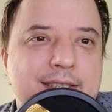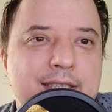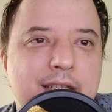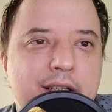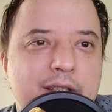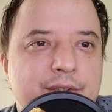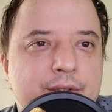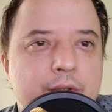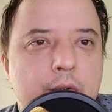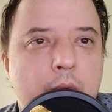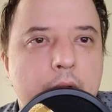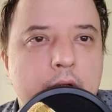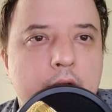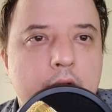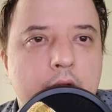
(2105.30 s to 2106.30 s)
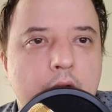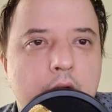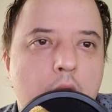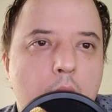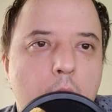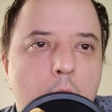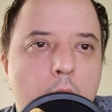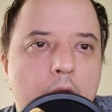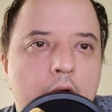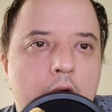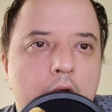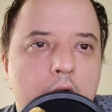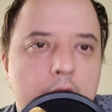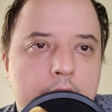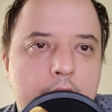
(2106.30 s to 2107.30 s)
a second screen
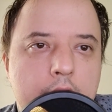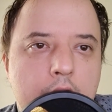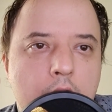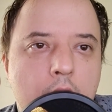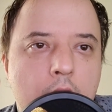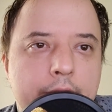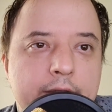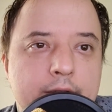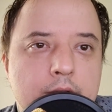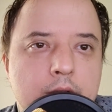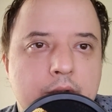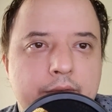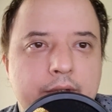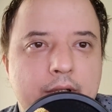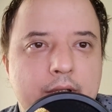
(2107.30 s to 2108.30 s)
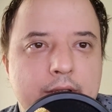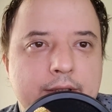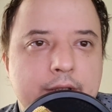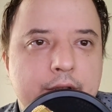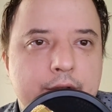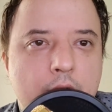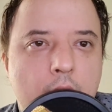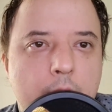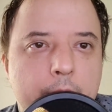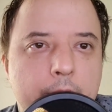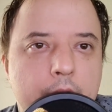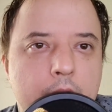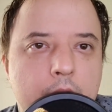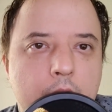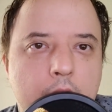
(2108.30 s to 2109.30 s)
where the surveillance is
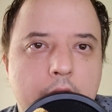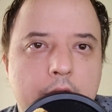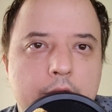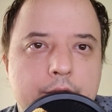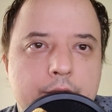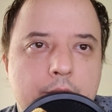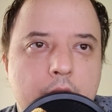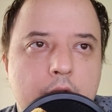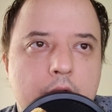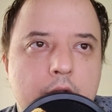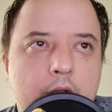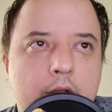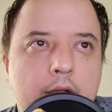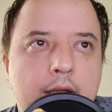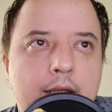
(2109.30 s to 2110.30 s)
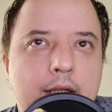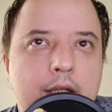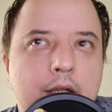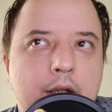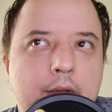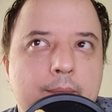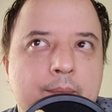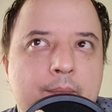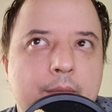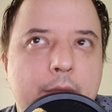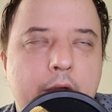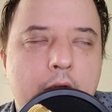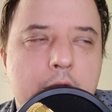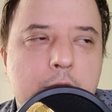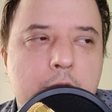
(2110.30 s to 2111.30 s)
open, okay, so that they can
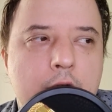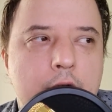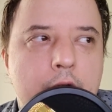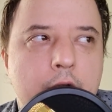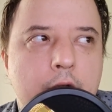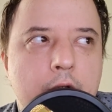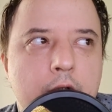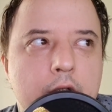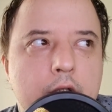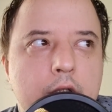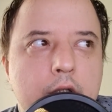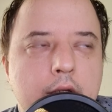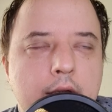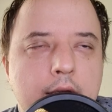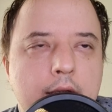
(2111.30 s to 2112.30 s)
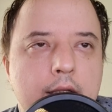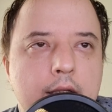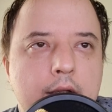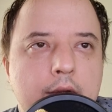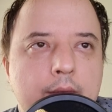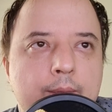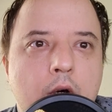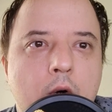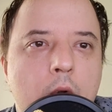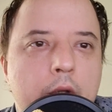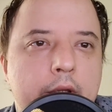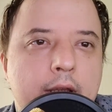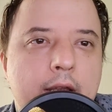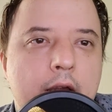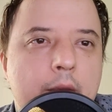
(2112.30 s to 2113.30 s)
actually look at all
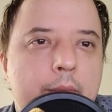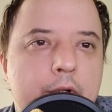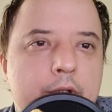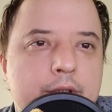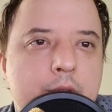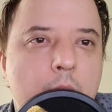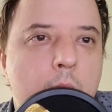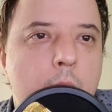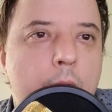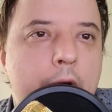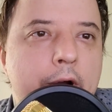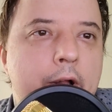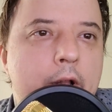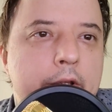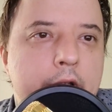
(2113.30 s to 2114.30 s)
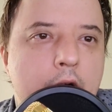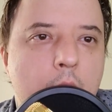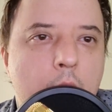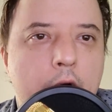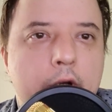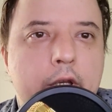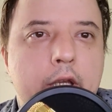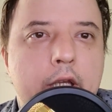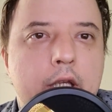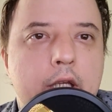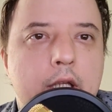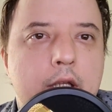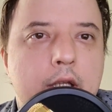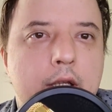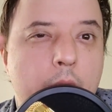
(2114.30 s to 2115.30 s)
the cameras while they're
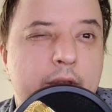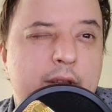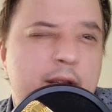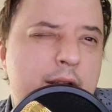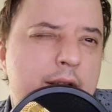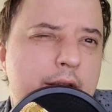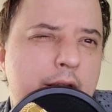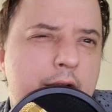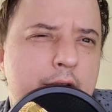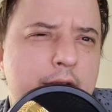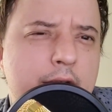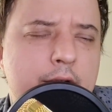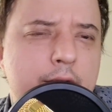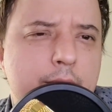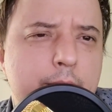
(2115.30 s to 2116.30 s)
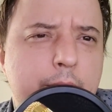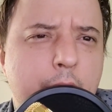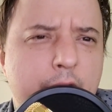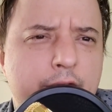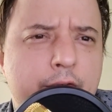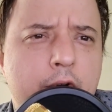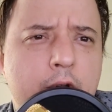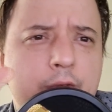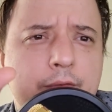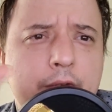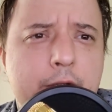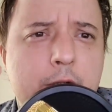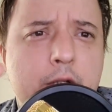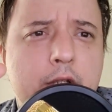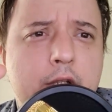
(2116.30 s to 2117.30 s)
working with their kind of peripheral
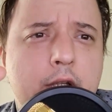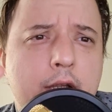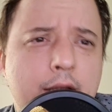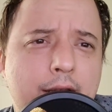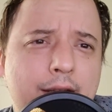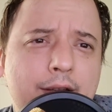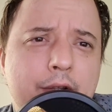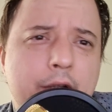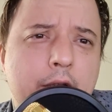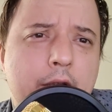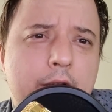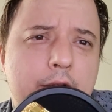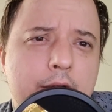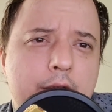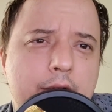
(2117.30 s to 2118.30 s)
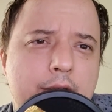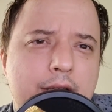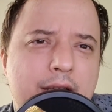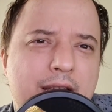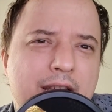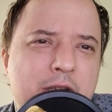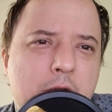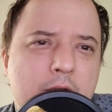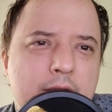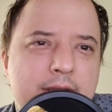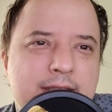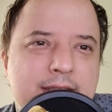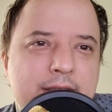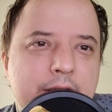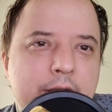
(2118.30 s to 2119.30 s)
vision and actually
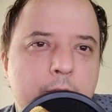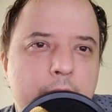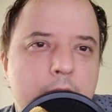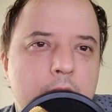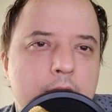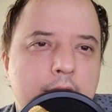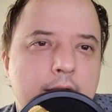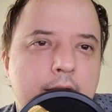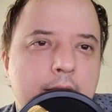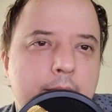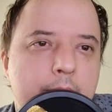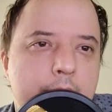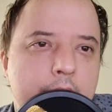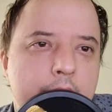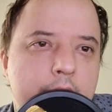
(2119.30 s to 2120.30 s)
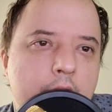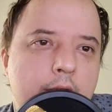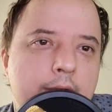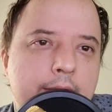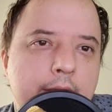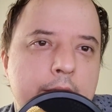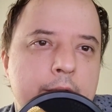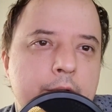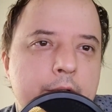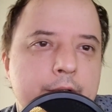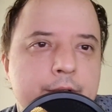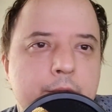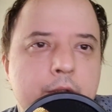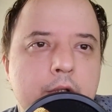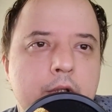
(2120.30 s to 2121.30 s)
see real time the entire factory
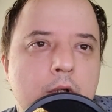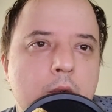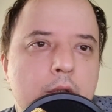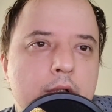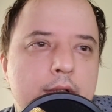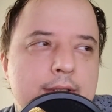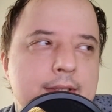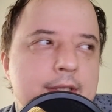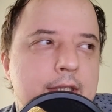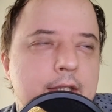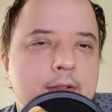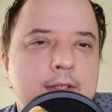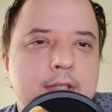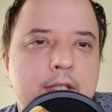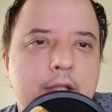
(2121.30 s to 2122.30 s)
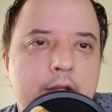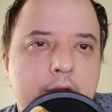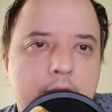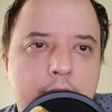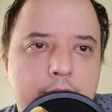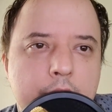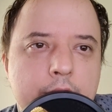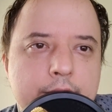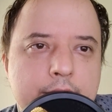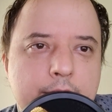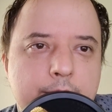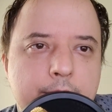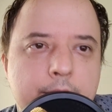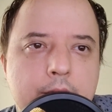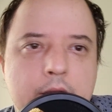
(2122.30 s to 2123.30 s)
so that no one steals anything, for
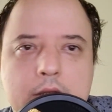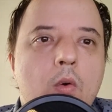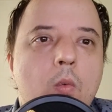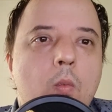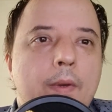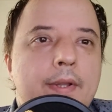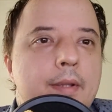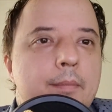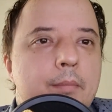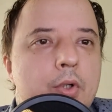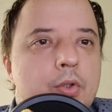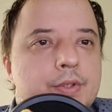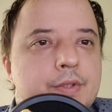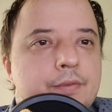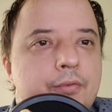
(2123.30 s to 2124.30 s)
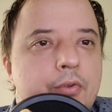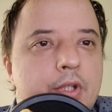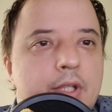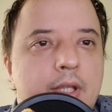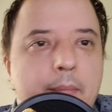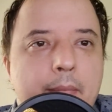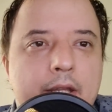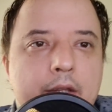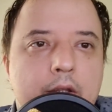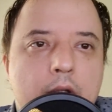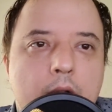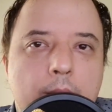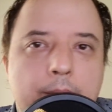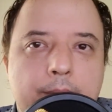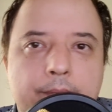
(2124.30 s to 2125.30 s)
example. When the most
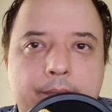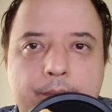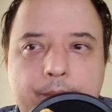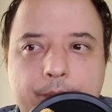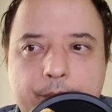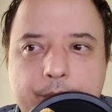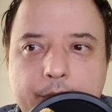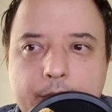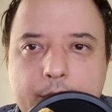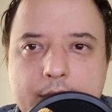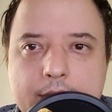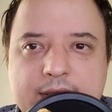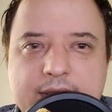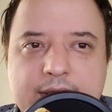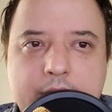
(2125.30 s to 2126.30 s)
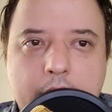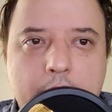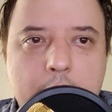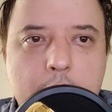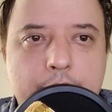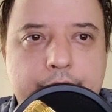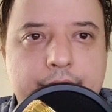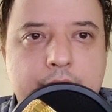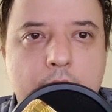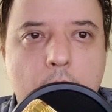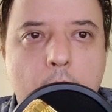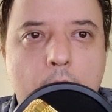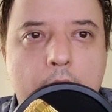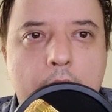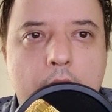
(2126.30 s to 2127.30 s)
fundamental stages
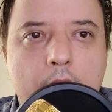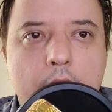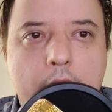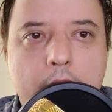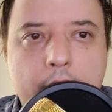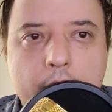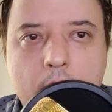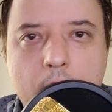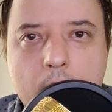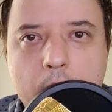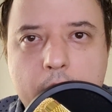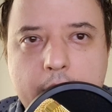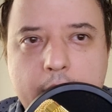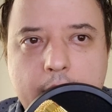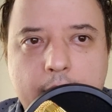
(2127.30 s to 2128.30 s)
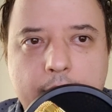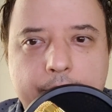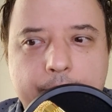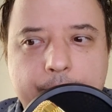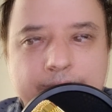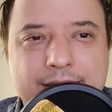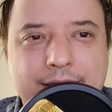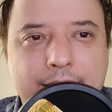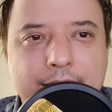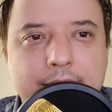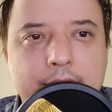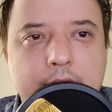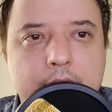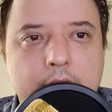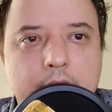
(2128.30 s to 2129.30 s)
were already
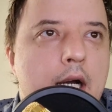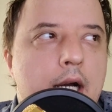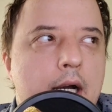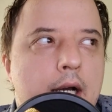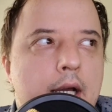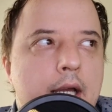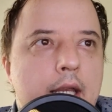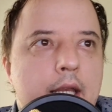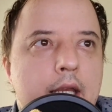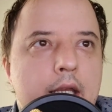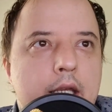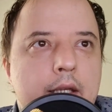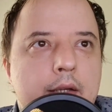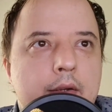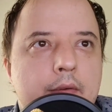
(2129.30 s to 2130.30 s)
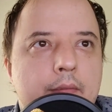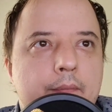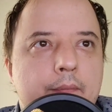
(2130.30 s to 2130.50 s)
done, I